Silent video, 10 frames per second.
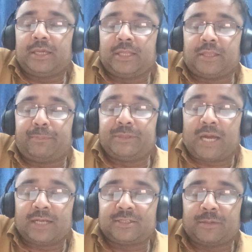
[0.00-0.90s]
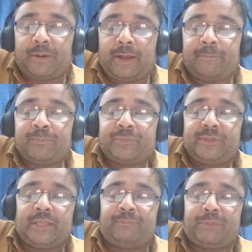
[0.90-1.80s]
in the Vidhan Sabha.
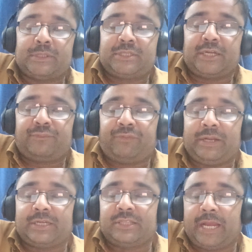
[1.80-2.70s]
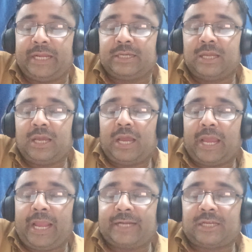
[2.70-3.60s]
The president felt that
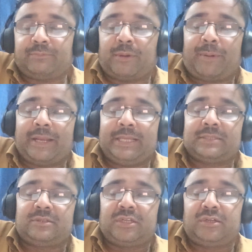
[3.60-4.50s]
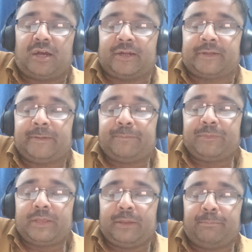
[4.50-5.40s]
act of the violence did not
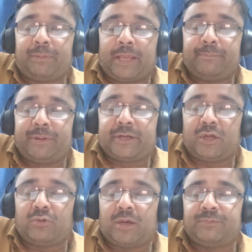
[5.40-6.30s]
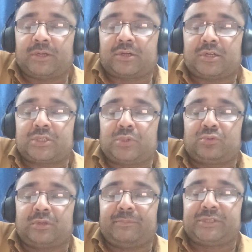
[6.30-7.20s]
imply breakdown of the
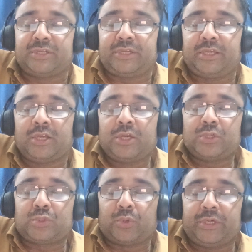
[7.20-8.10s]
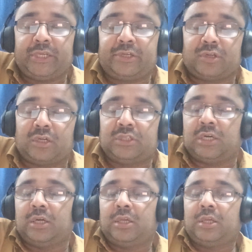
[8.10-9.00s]
constitutional machinery, so he returned
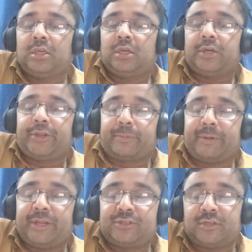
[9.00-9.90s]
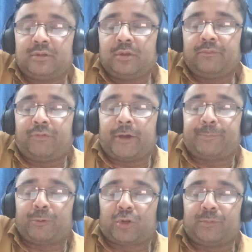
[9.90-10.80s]
the recommendation for
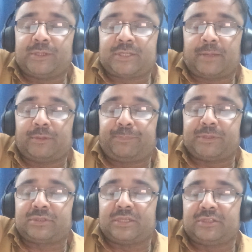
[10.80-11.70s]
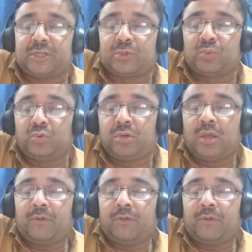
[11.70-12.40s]
proclamation of the presidential rule